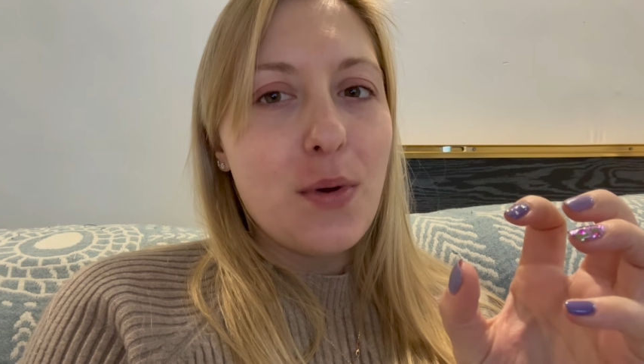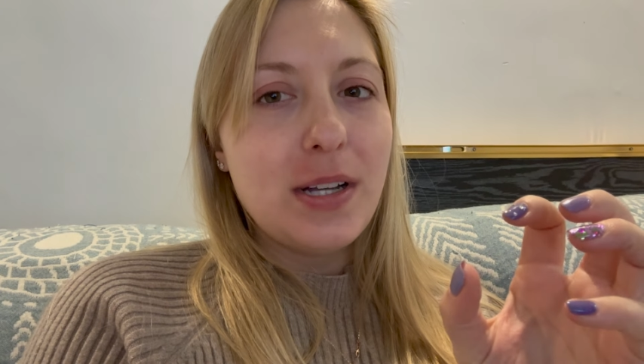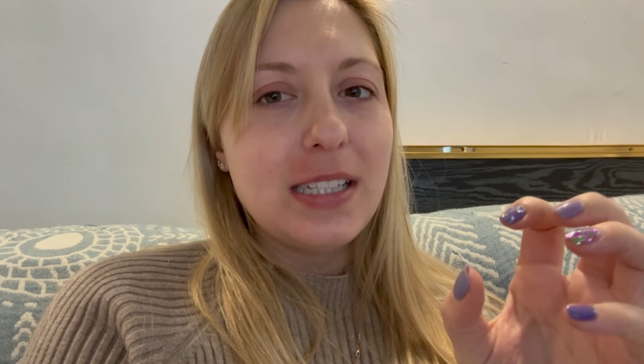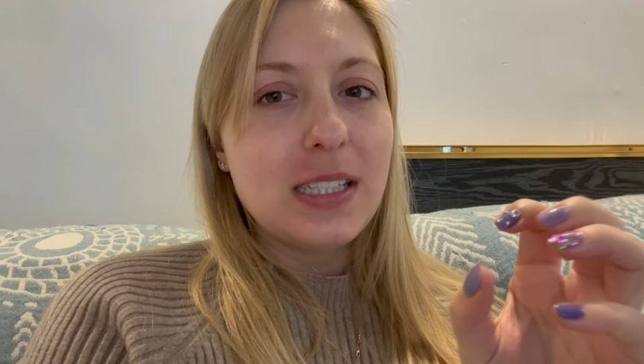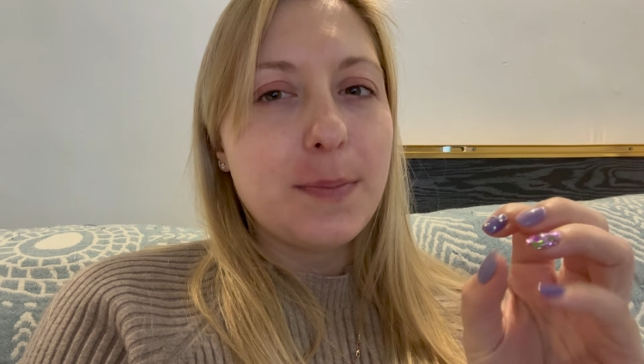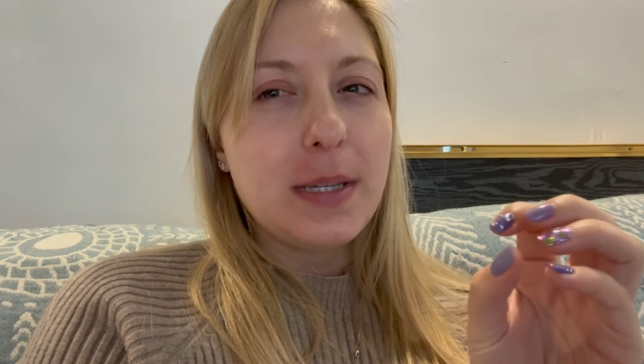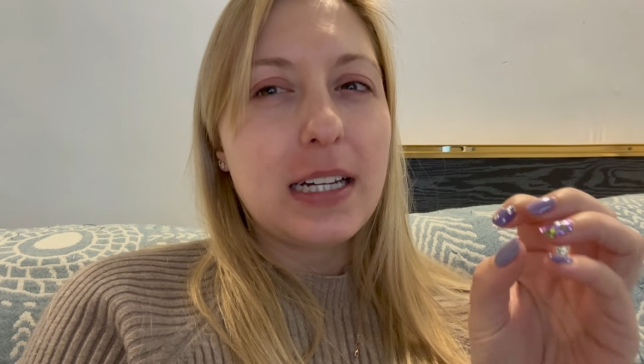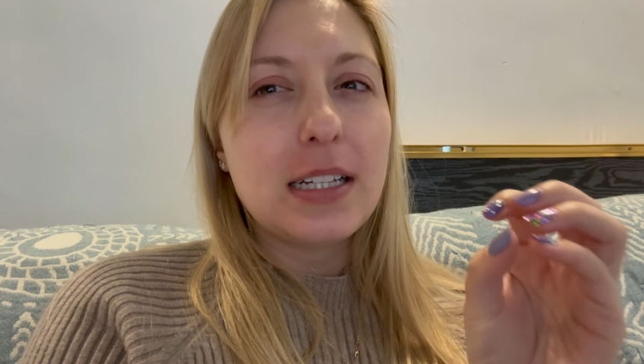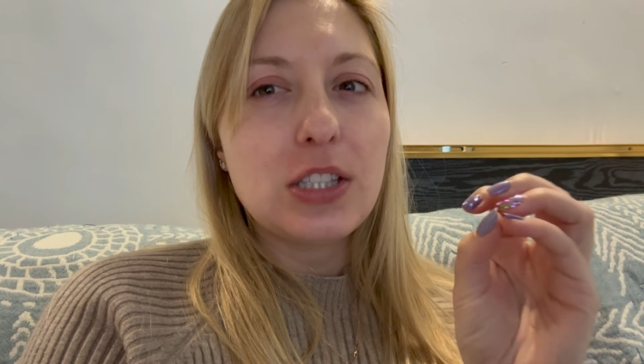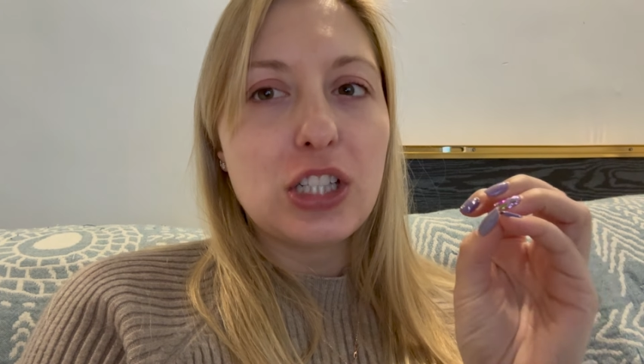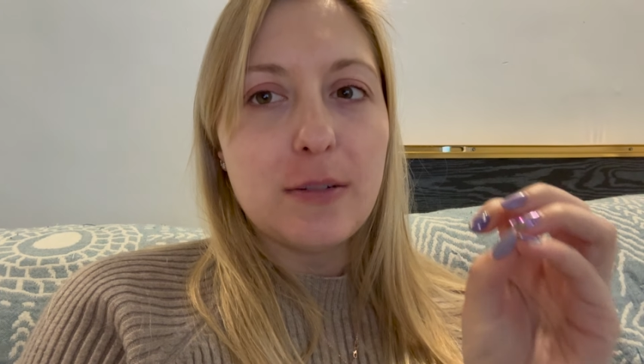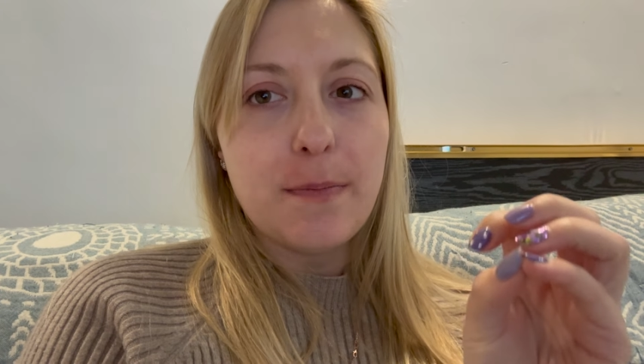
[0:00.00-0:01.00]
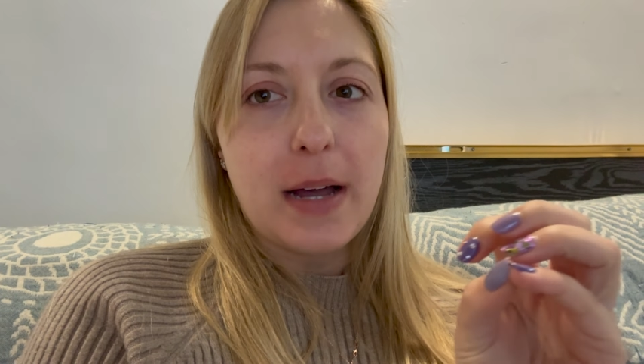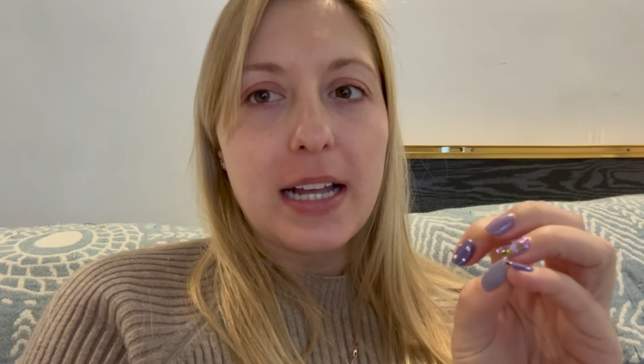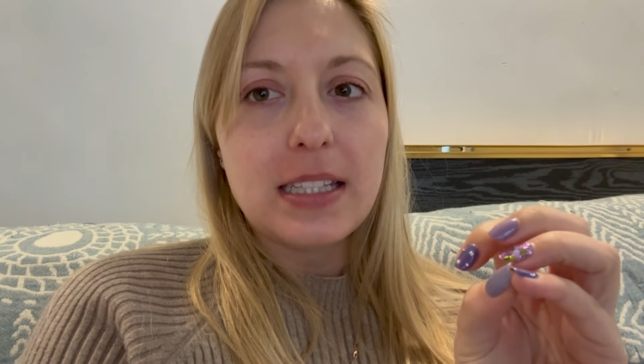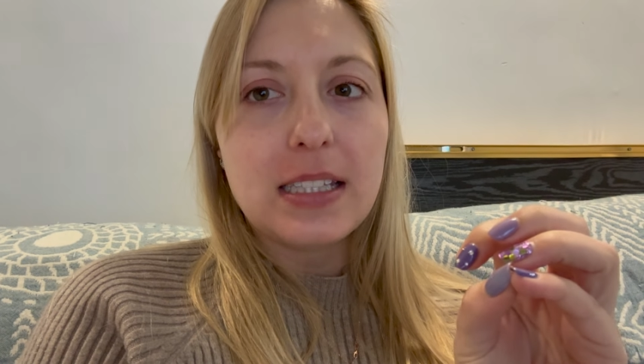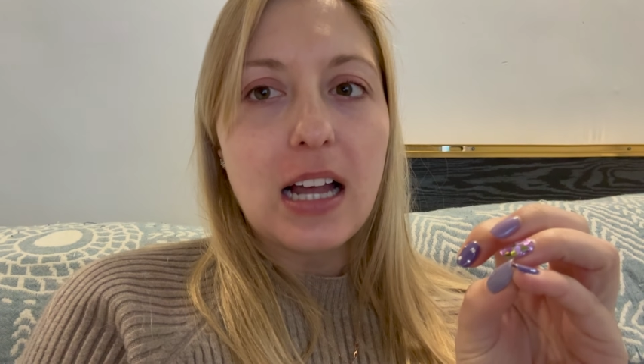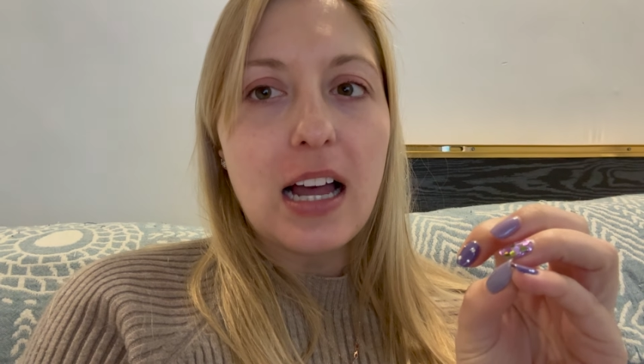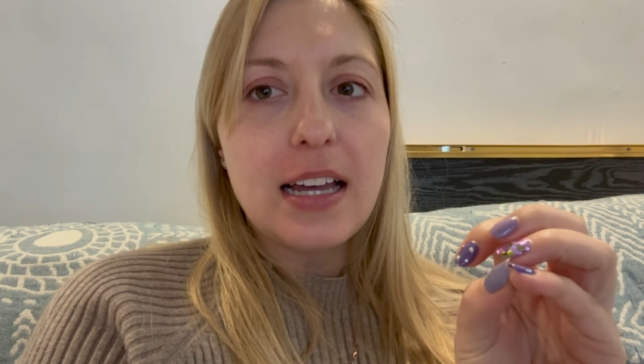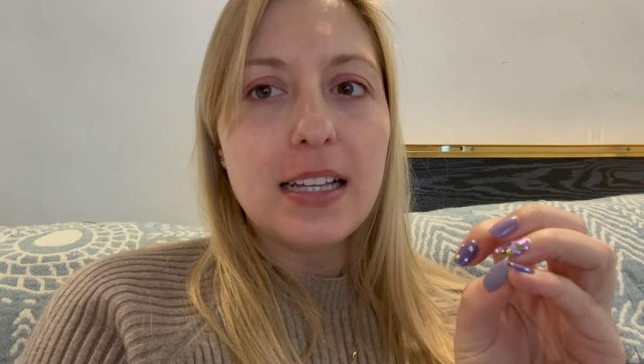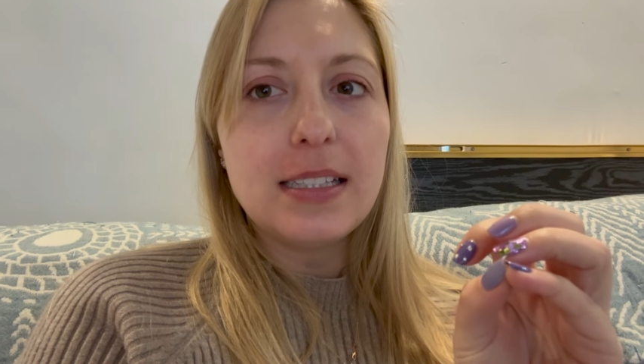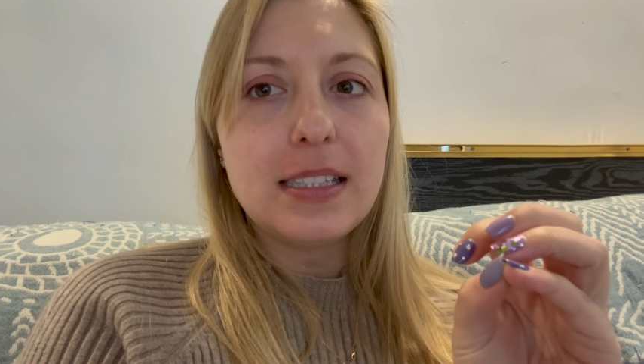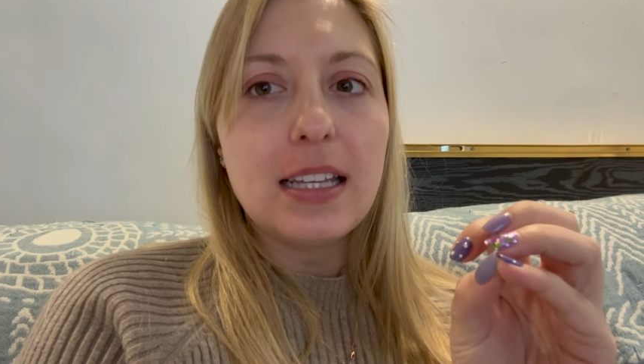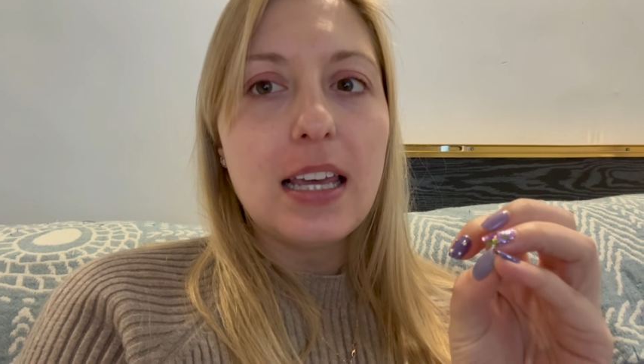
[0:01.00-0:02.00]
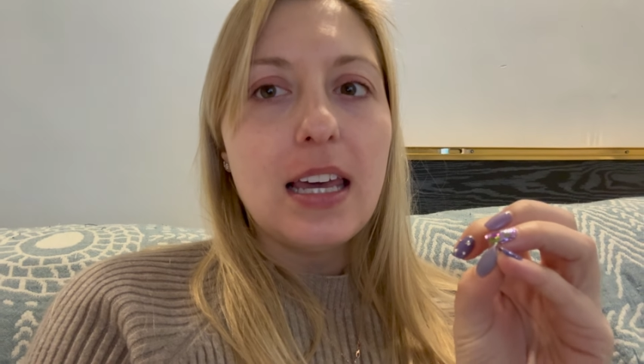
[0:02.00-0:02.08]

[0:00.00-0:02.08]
ones because they're bite-sized